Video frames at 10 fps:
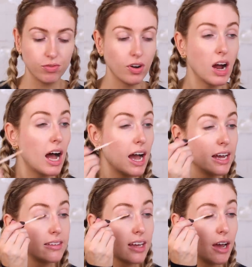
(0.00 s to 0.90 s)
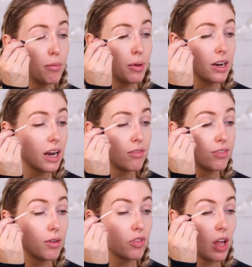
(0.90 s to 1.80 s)
For eyes, I've been kind of
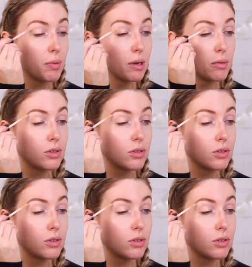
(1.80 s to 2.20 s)
flip-flopping